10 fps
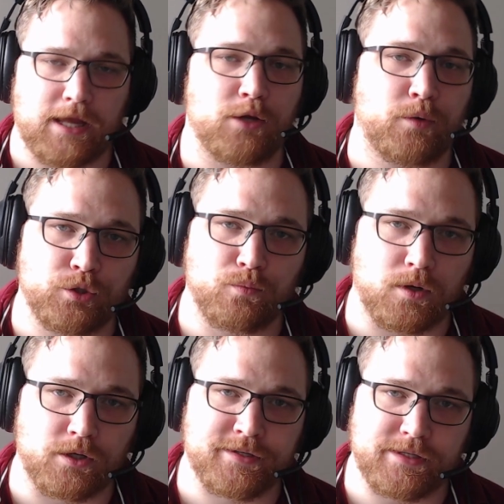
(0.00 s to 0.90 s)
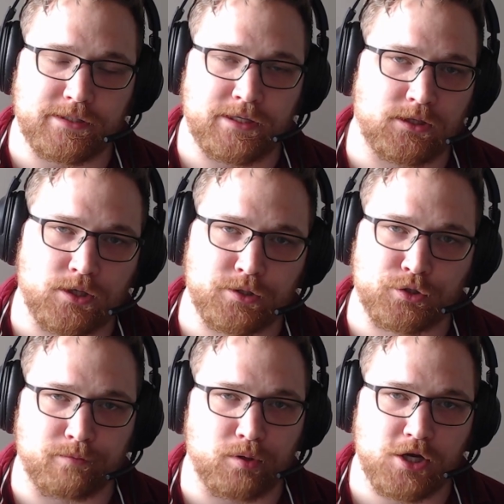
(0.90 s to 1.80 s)
Anyone who works in
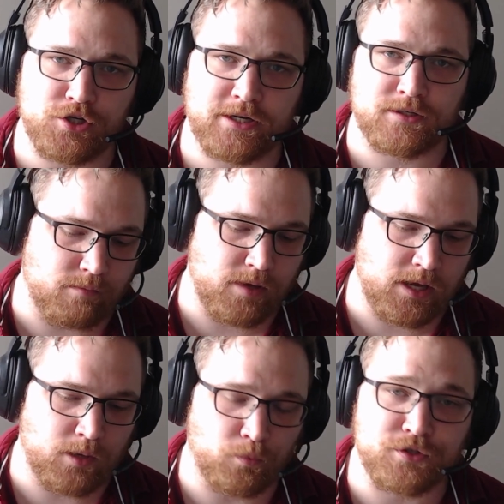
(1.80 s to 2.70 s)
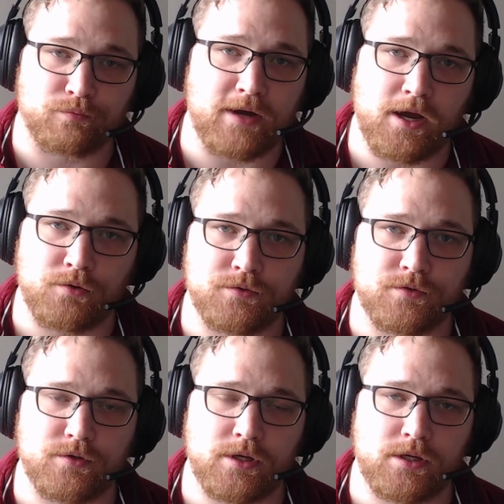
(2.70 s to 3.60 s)
long-term projects and was
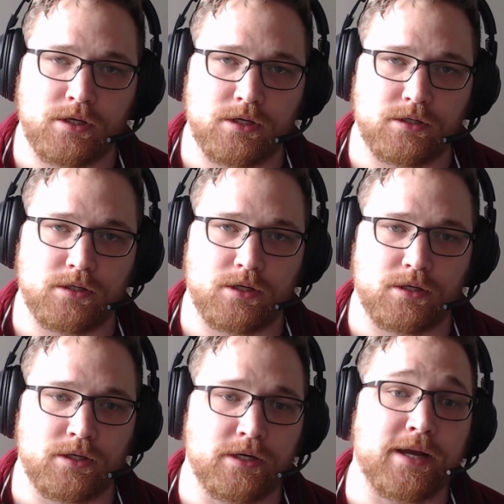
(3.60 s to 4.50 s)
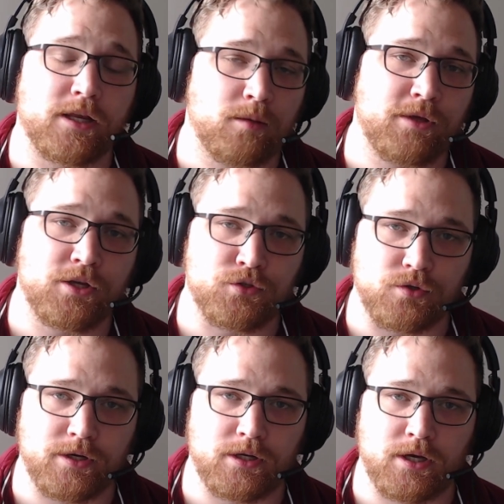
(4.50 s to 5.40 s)
around in academia
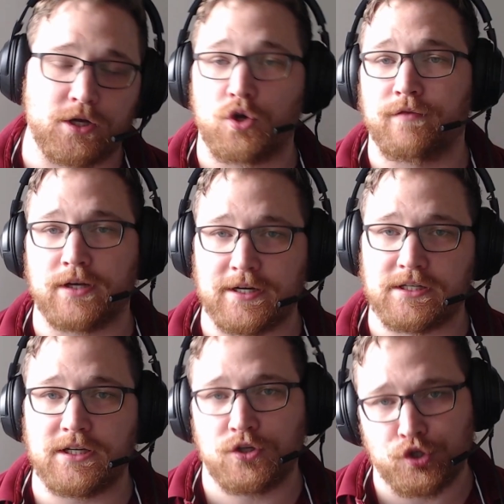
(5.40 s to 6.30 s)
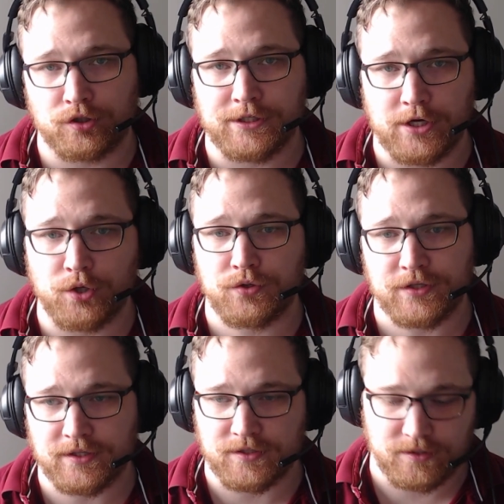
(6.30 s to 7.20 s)
during COVID-19 surely knows
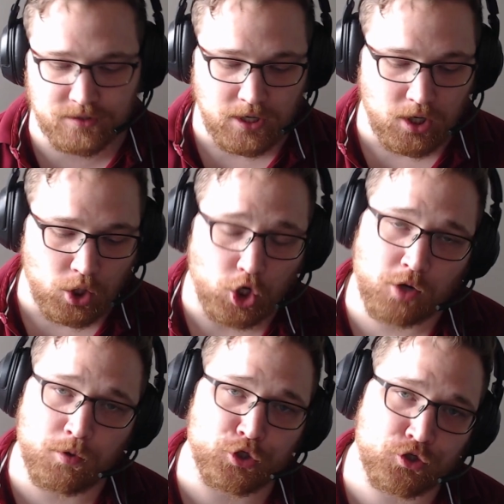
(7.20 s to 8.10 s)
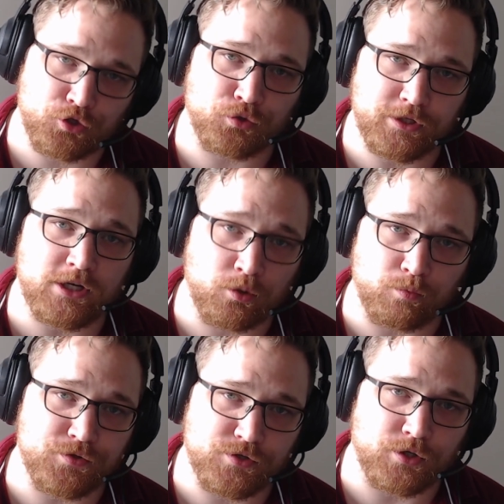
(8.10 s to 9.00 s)
that this is almost surely a
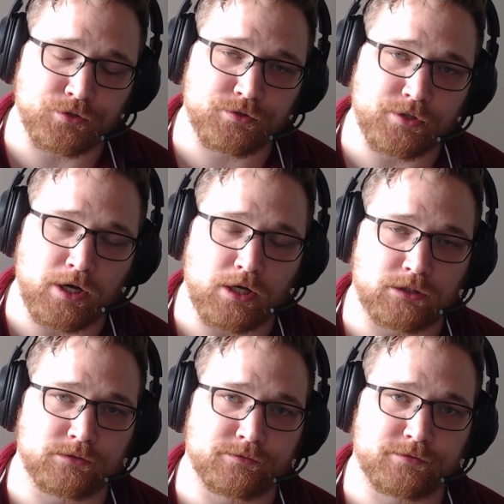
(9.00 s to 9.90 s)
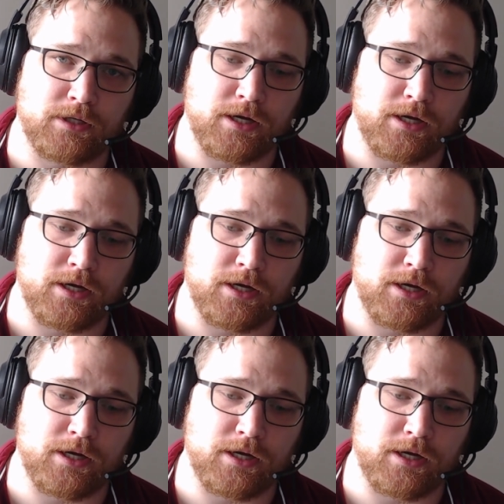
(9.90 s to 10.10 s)
result of